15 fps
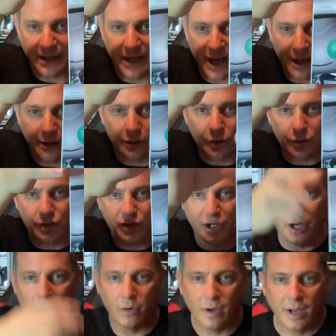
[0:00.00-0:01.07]
got
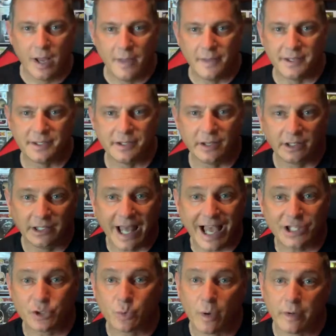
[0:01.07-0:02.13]
Lucio. This is the
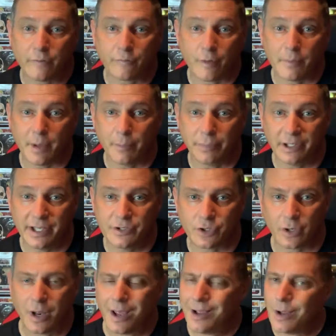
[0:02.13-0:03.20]
last one from the
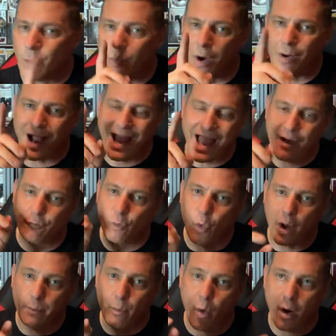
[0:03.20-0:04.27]
Blizzard. Well, I have
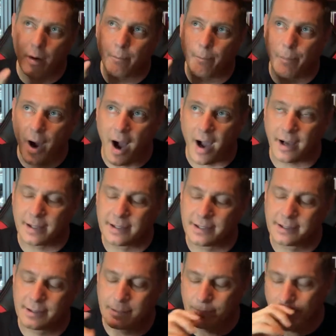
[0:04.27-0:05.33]
one more
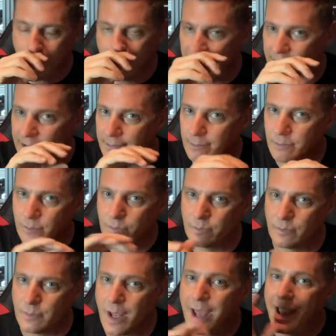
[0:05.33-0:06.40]
box. I'm not going to...
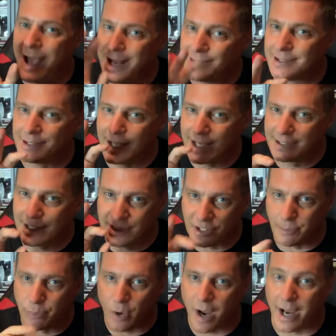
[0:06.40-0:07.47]
It's a
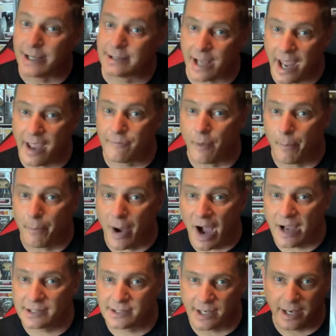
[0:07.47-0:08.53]
surprise. I have a
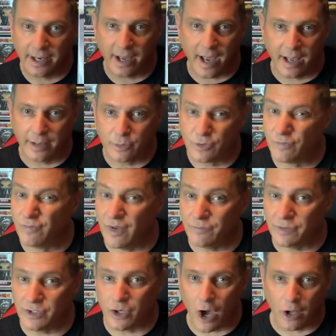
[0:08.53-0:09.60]
box that I got. It was
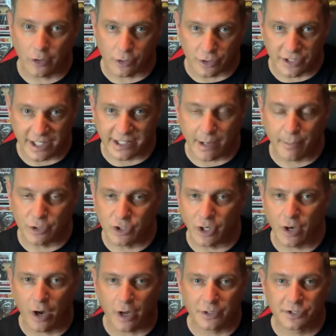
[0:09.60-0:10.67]
$50. That's how much it
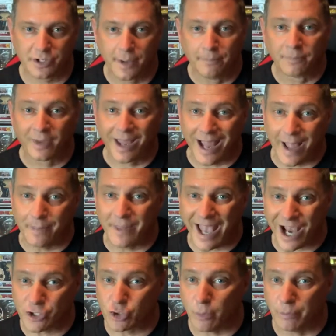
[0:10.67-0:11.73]
cost at the
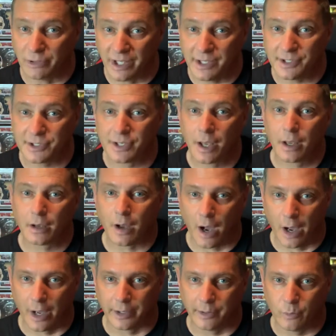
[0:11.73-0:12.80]
actual
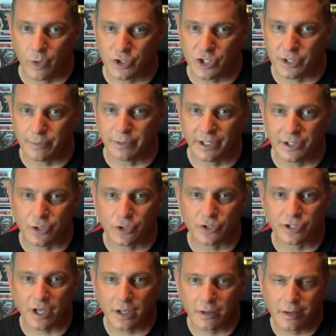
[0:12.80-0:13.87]
BlitzCon, which is Blizzard's
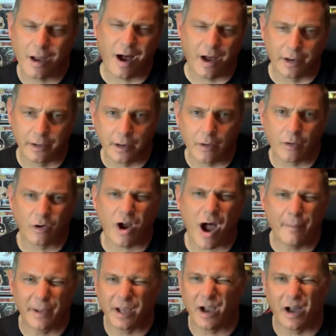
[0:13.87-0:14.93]
con,
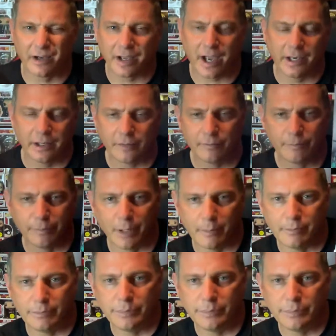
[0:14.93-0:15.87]
Comic Con kind of, but